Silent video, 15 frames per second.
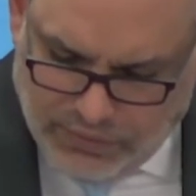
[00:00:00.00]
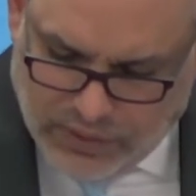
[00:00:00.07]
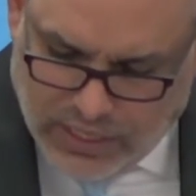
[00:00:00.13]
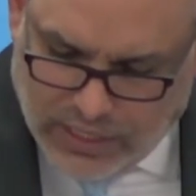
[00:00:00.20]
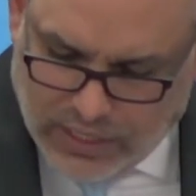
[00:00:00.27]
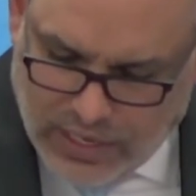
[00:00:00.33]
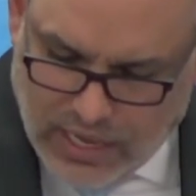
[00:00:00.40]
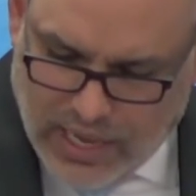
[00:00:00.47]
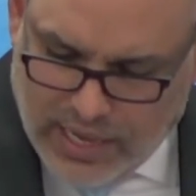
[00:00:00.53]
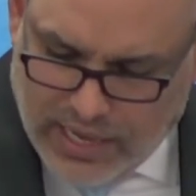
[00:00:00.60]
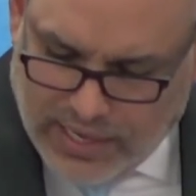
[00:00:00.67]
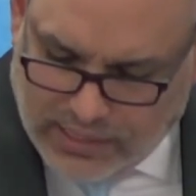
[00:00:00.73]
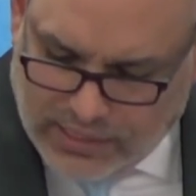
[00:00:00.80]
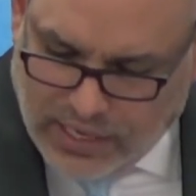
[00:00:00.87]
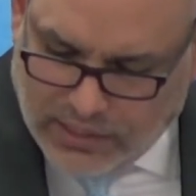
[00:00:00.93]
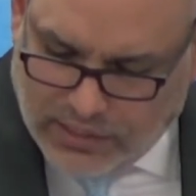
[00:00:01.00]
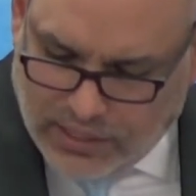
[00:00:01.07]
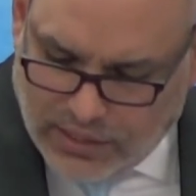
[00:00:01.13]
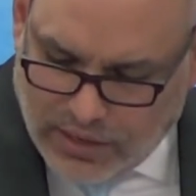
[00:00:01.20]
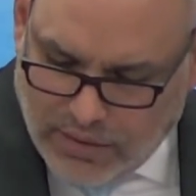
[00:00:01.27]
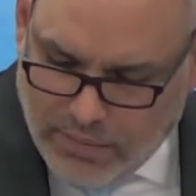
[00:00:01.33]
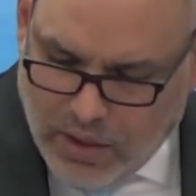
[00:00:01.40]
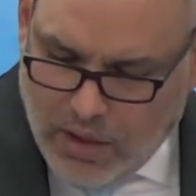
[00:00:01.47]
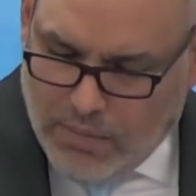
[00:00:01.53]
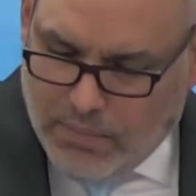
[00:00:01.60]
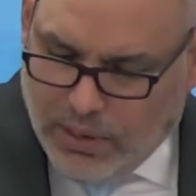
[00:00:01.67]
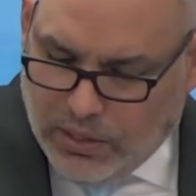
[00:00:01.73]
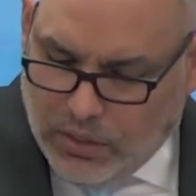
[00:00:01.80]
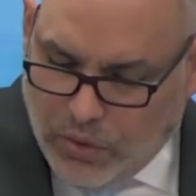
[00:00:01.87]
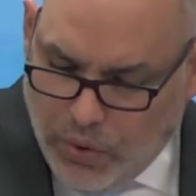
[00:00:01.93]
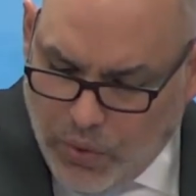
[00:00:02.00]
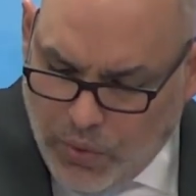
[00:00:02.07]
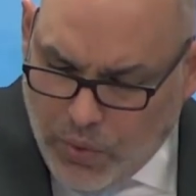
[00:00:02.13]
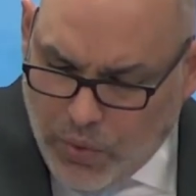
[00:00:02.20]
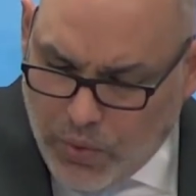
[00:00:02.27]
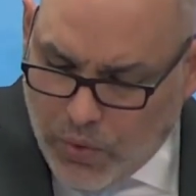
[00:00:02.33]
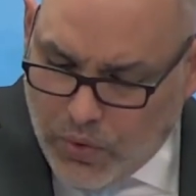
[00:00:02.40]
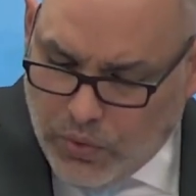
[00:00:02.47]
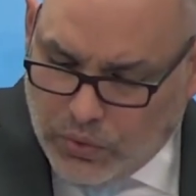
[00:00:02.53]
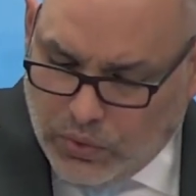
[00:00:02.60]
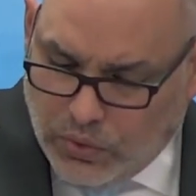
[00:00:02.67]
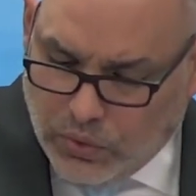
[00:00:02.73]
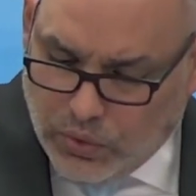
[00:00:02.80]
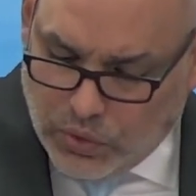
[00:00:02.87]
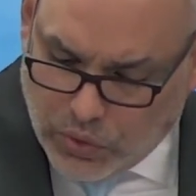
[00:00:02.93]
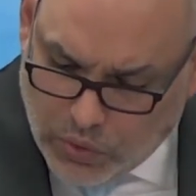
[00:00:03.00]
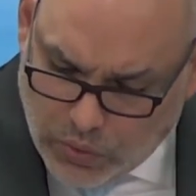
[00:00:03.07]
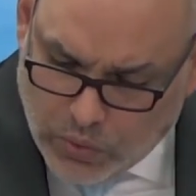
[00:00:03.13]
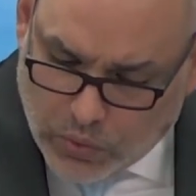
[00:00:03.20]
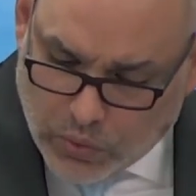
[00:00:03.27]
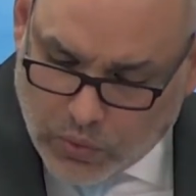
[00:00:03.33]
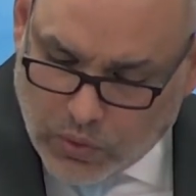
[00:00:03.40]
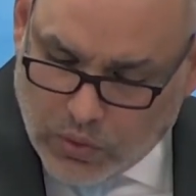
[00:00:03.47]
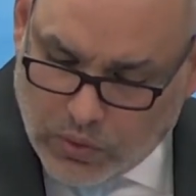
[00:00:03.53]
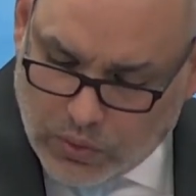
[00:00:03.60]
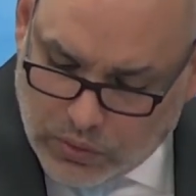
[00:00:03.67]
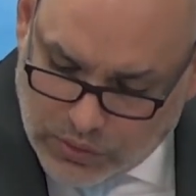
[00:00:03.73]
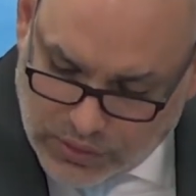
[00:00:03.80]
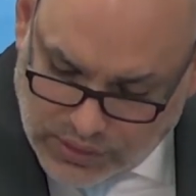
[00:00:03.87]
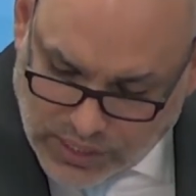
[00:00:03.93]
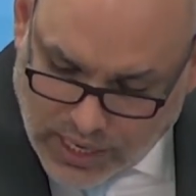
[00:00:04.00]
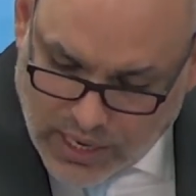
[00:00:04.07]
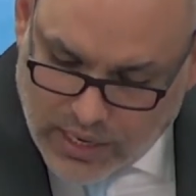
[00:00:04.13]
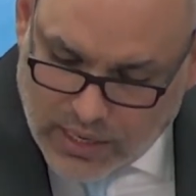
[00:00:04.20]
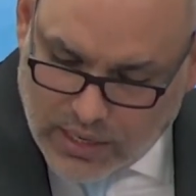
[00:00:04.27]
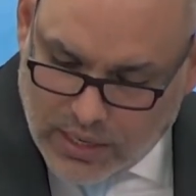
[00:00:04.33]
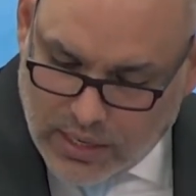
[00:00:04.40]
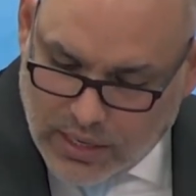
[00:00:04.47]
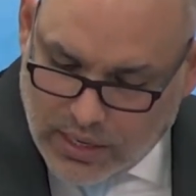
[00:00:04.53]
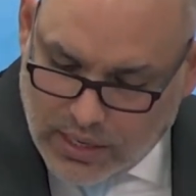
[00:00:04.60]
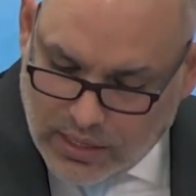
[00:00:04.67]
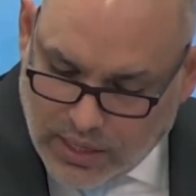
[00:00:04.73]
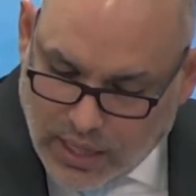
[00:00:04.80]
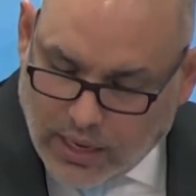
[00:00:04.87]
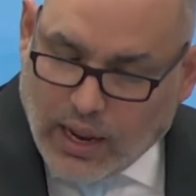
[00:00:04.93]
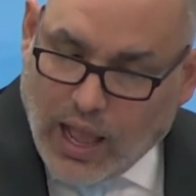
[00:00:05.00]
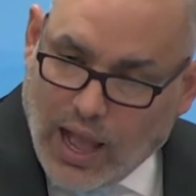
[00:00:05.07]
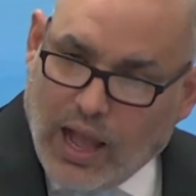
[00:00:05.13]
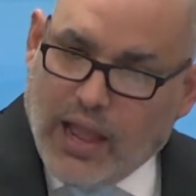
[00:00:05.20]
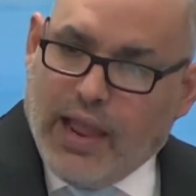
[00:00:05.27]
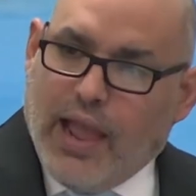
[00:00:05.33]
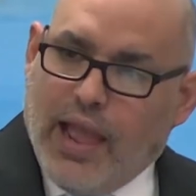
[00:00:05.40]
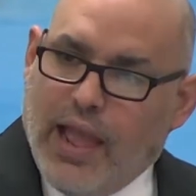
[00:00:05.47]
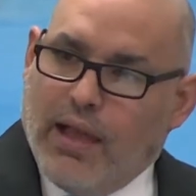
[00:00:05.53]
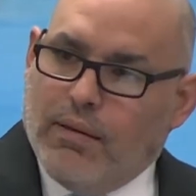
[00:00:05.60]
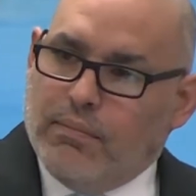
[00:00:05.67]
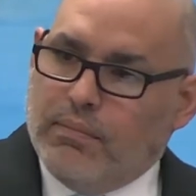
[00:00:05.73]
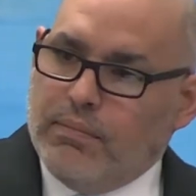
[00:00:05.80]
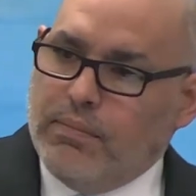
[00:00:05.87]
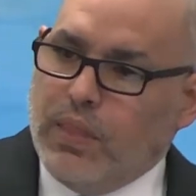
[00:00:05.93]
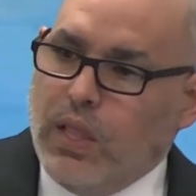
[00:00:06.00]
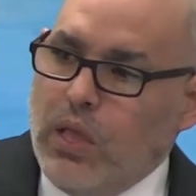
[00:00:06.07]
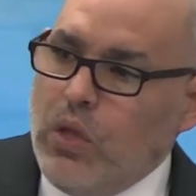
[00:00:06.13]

fifteen, he said to them, "But who do you say that I am?"